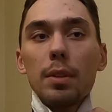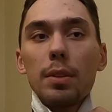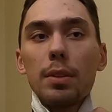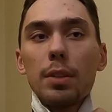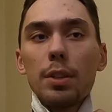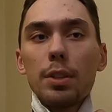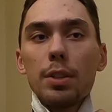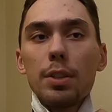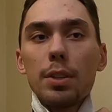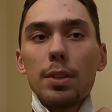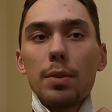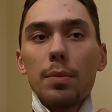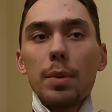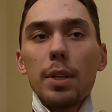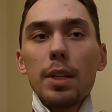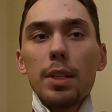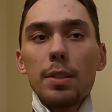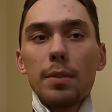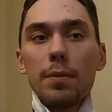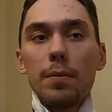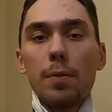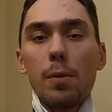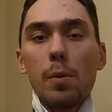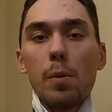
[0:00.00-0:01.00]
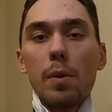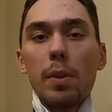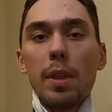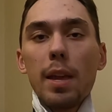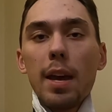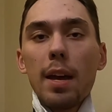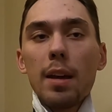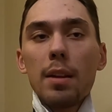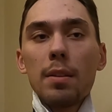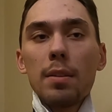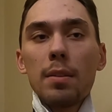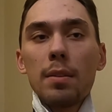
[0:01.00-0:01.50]
And there's the reason for
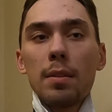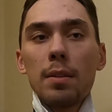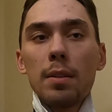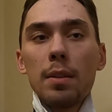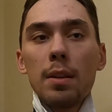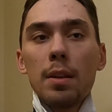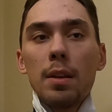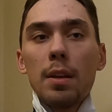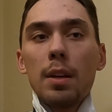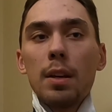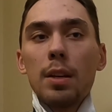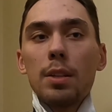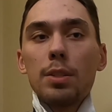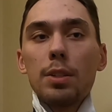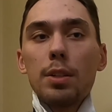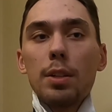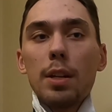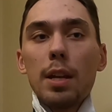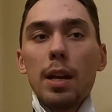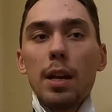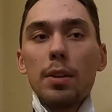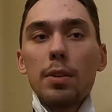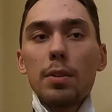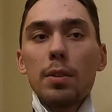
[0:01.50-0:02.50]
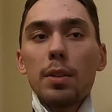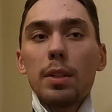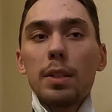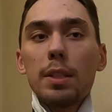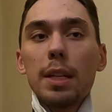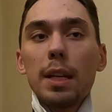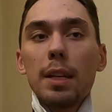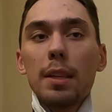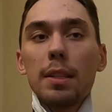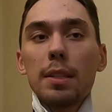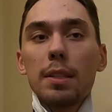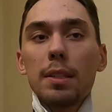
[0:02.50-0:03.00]
that. So now you're going
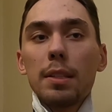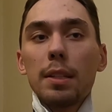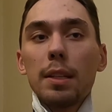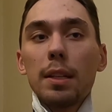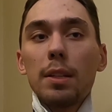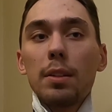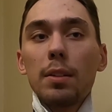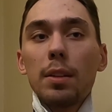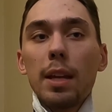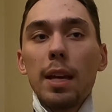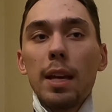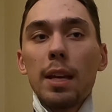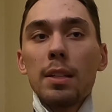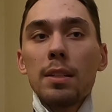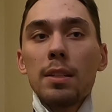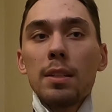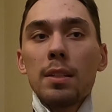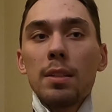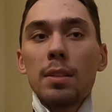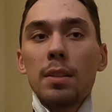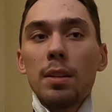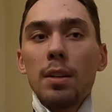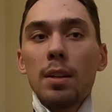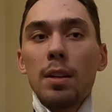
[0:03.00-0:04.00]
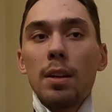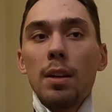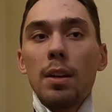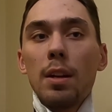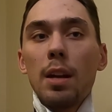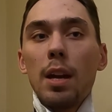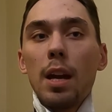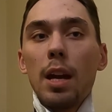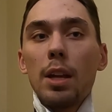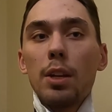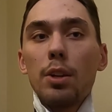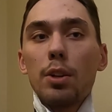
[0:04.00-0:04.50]
to take this little end
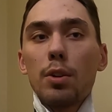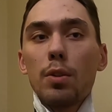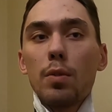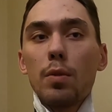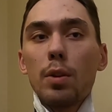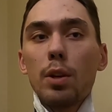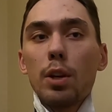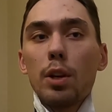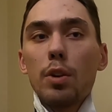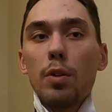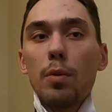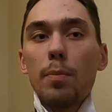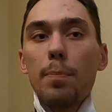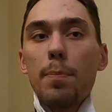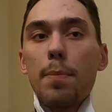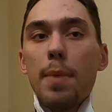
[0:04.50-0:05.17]
and you're going to go